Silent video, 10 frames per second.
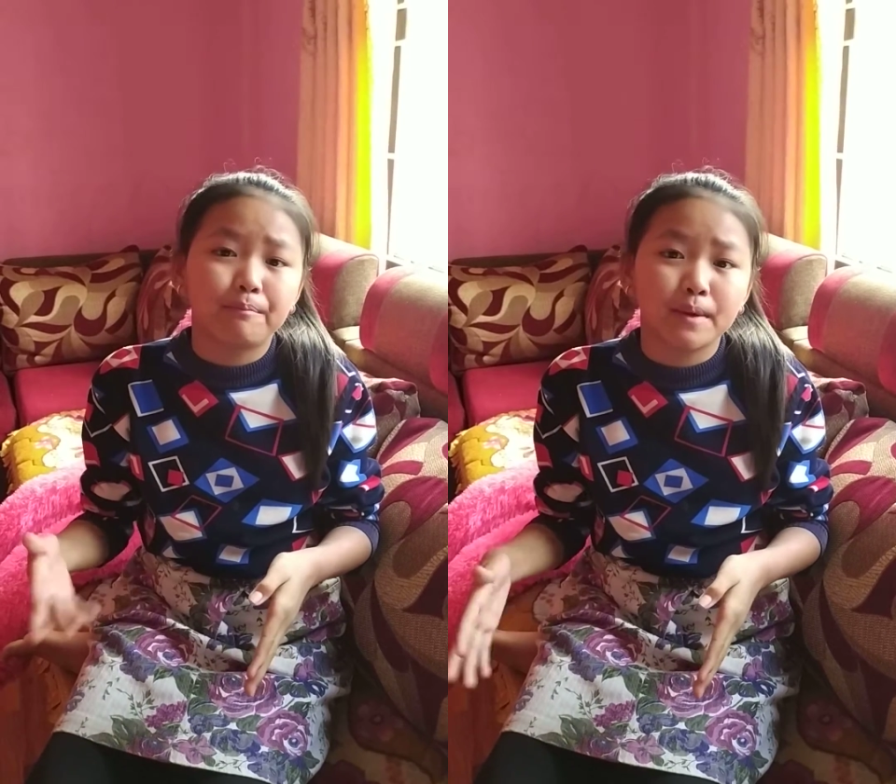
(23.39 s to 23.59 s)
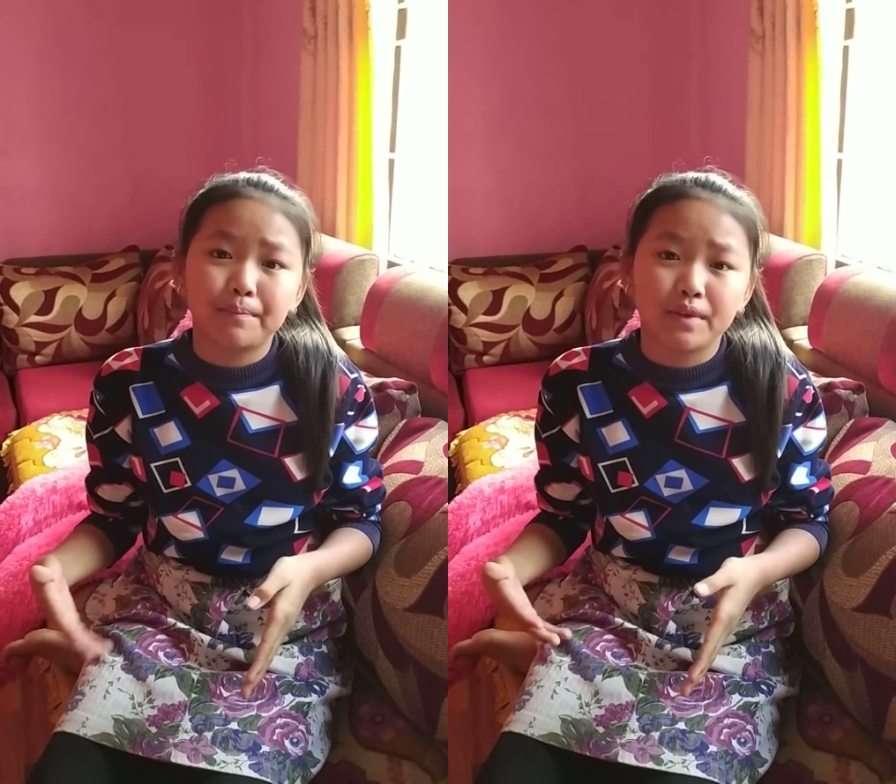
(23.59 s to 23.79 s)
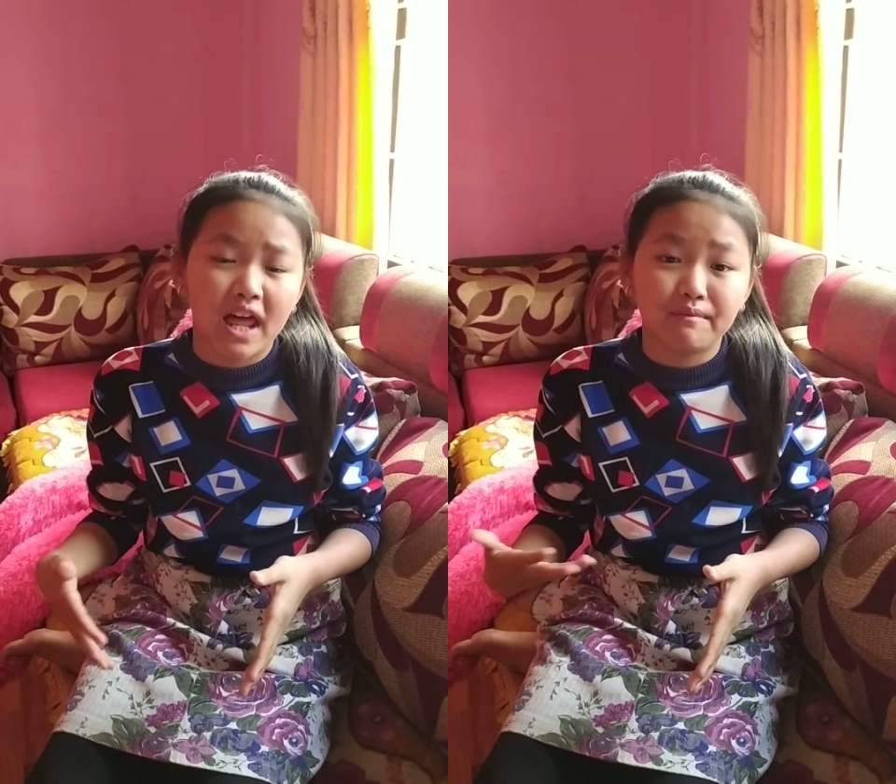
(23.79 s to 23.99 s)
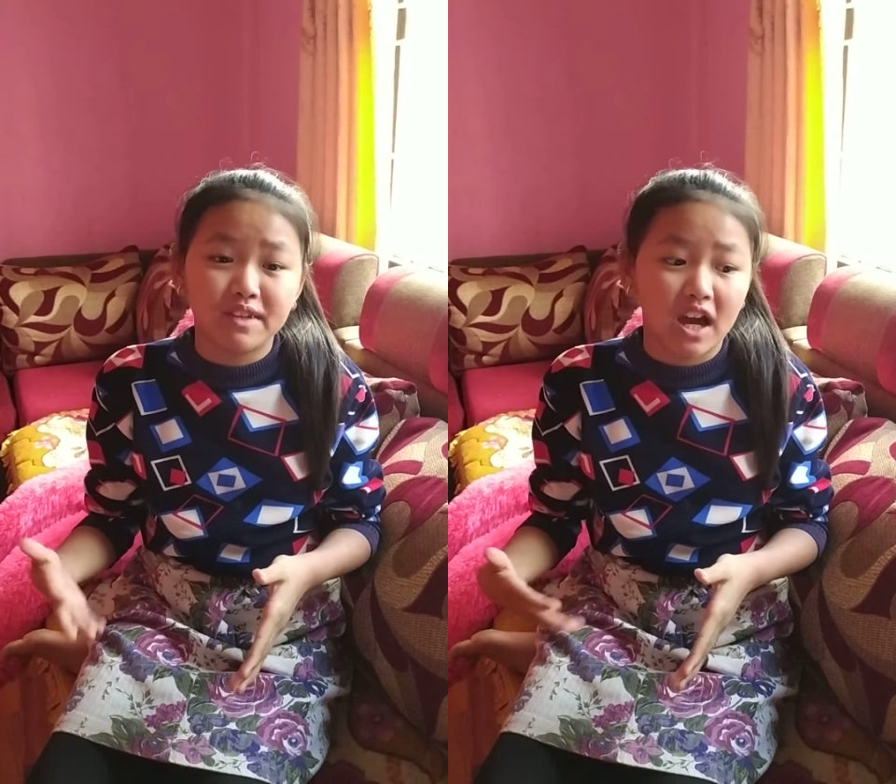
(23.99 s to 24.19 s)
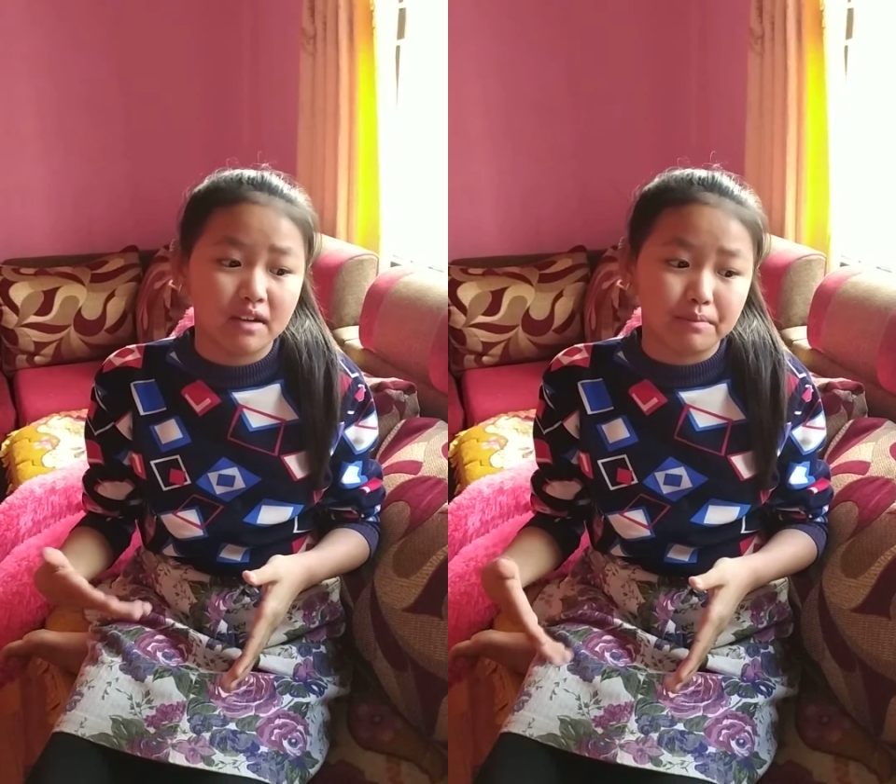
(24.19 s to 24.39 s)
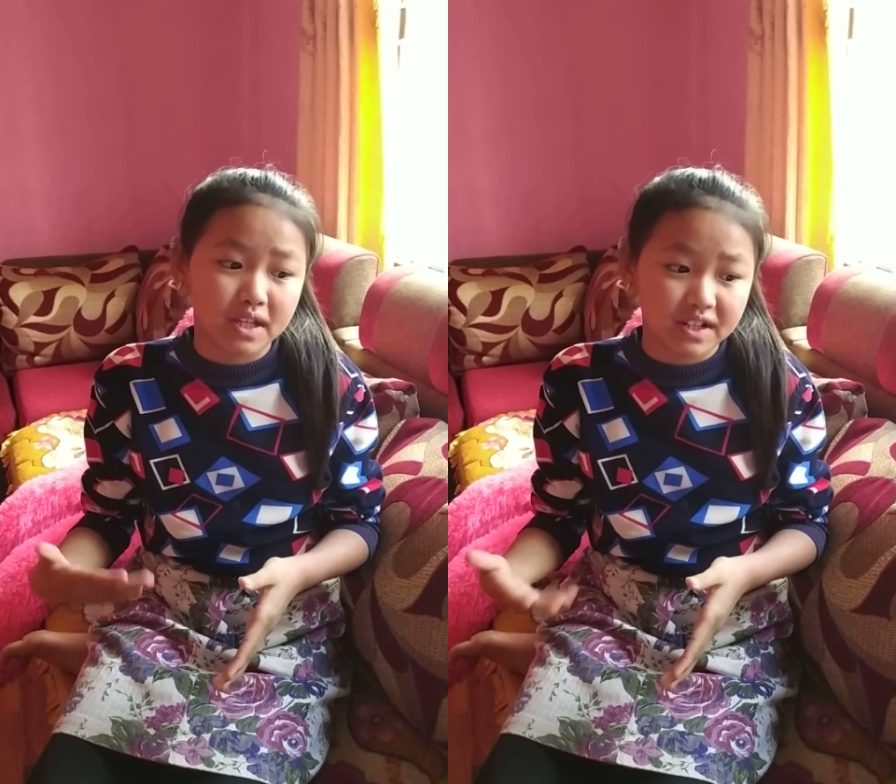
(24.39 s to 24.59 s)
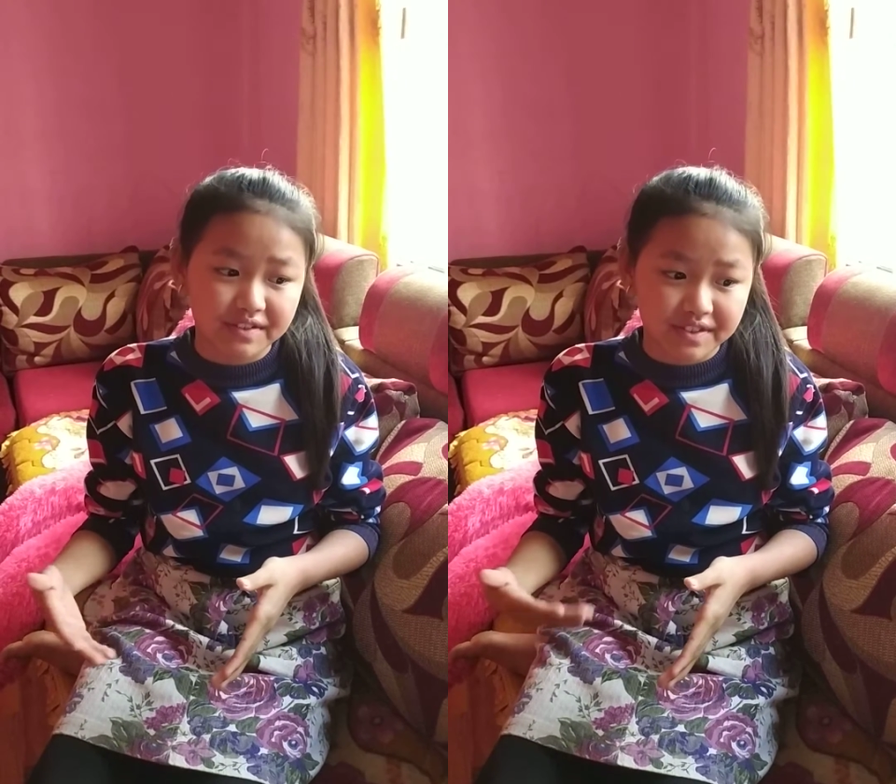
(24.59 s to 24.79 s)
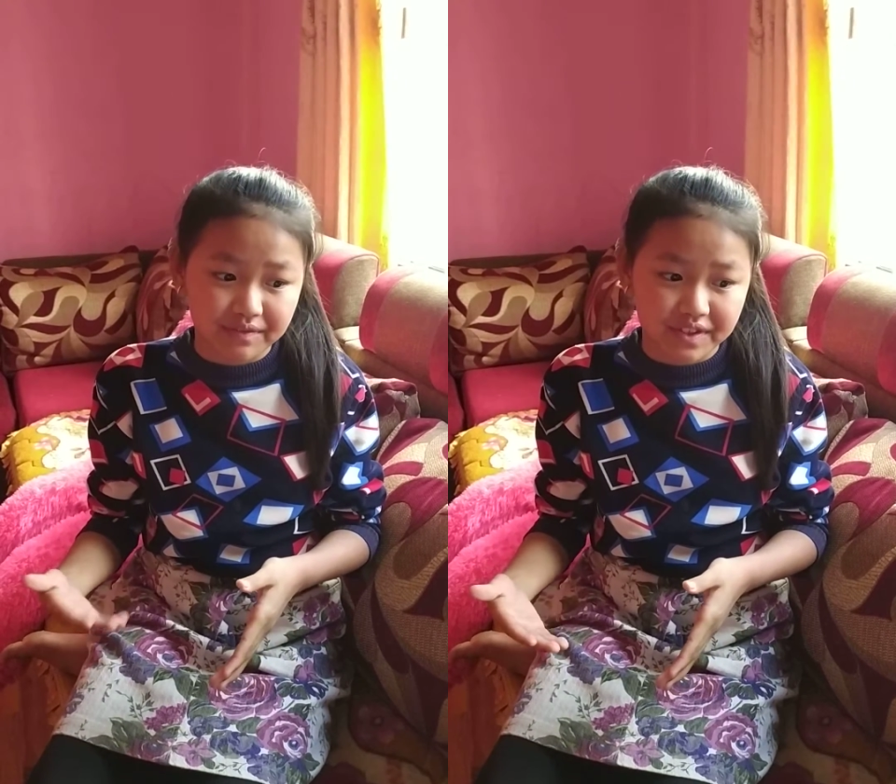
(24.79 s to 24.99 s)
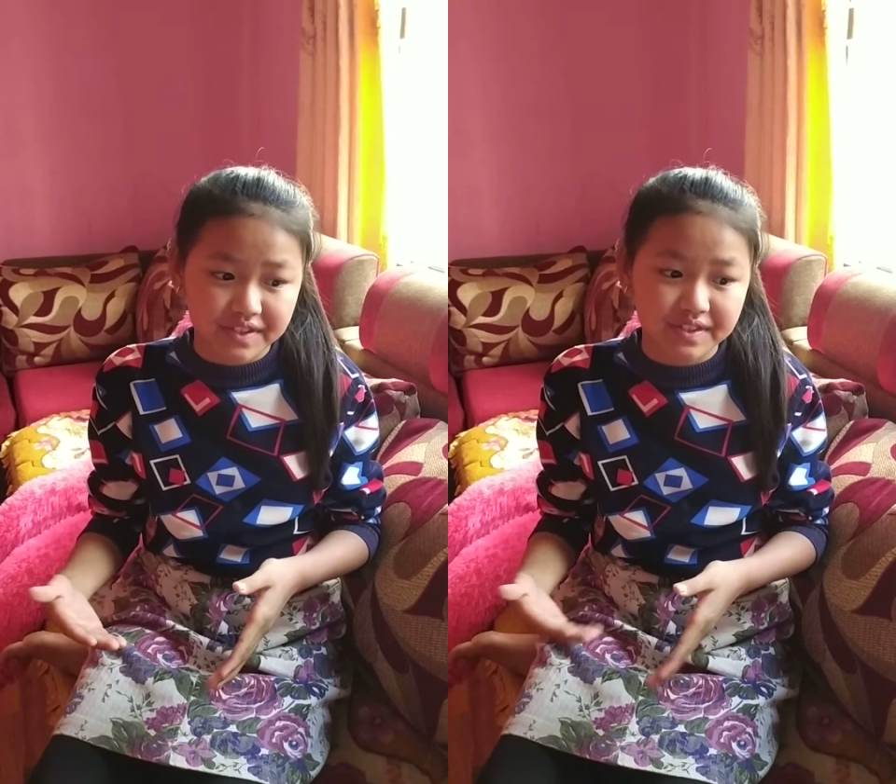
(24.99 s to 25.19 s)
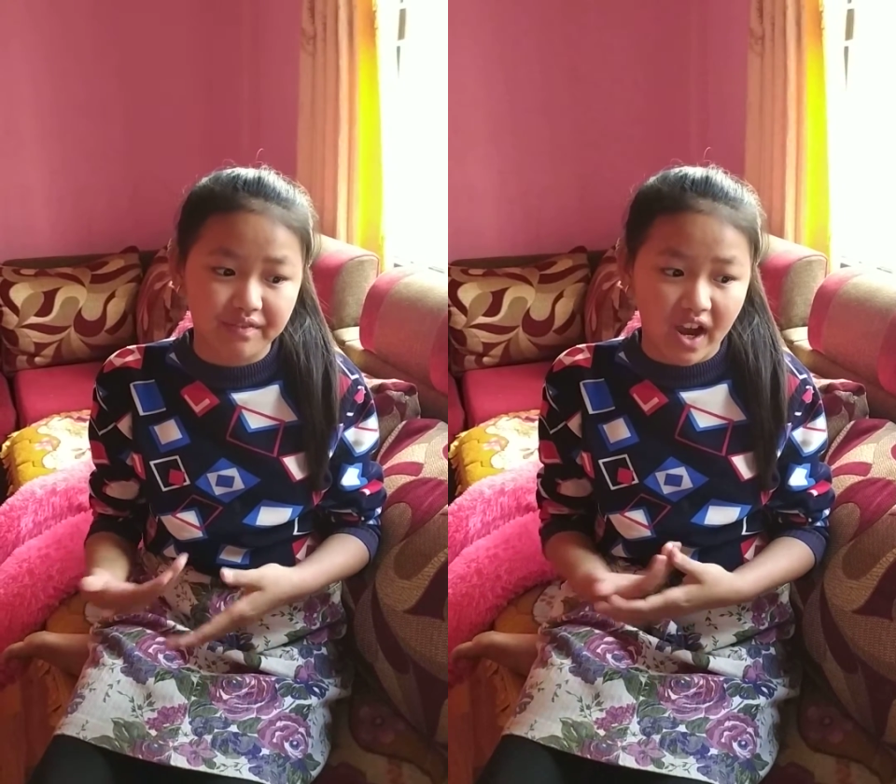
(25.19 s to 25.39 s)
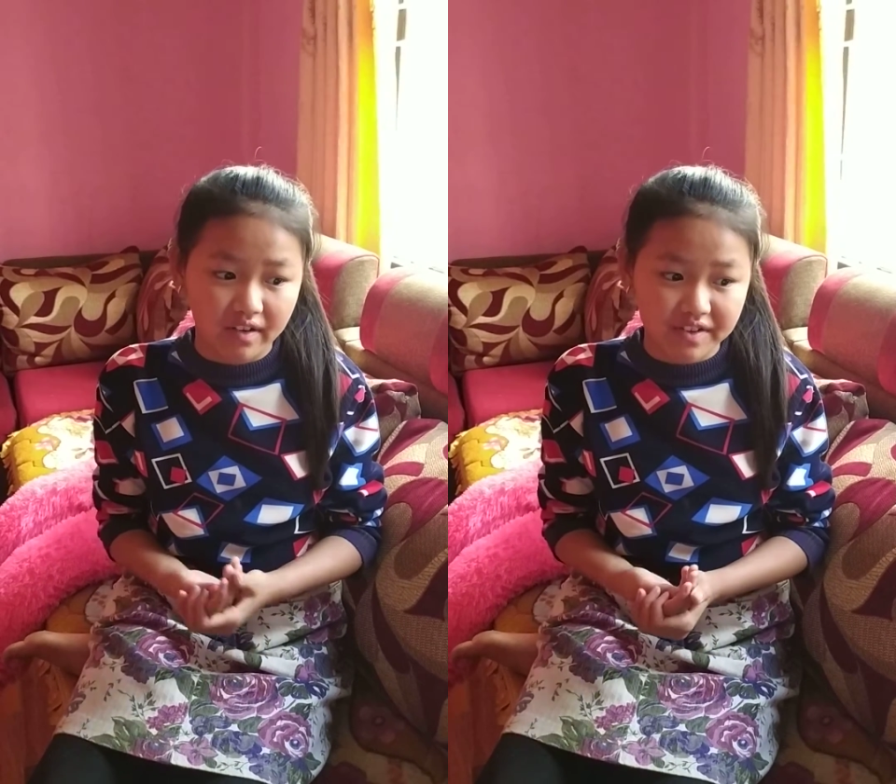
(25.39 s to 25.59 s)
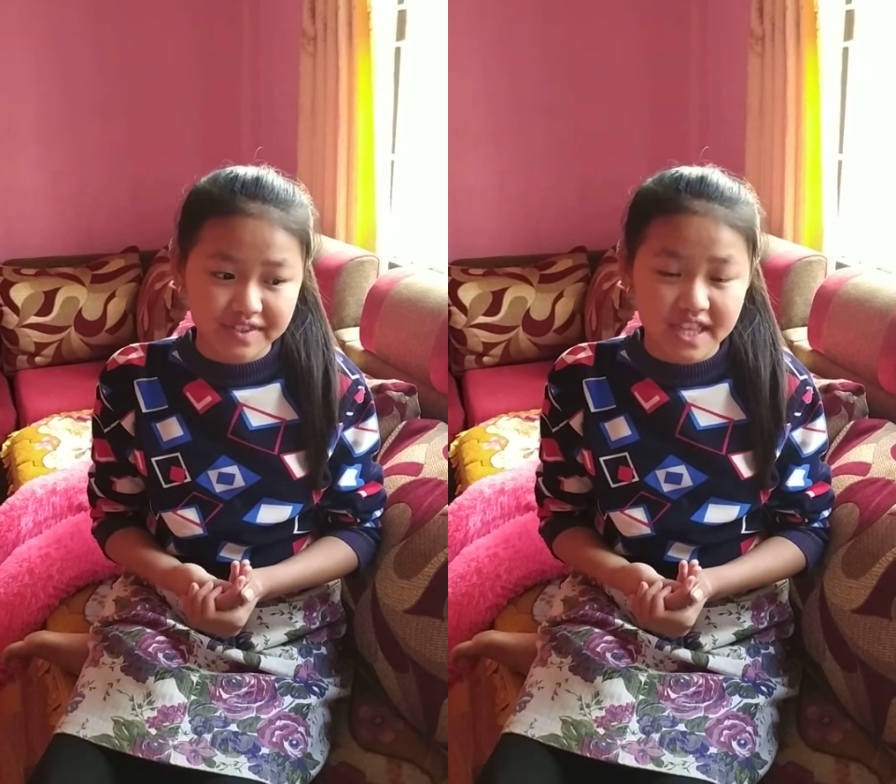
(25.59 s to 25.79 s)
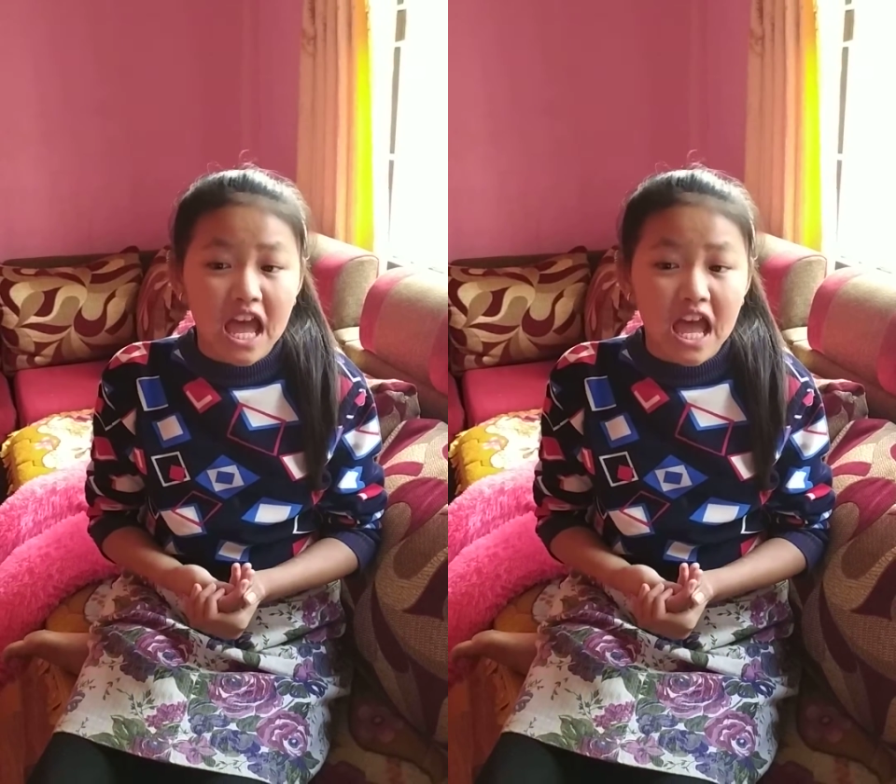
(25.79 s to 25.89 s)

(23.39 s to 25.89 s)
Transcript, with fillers: people have died because of this virus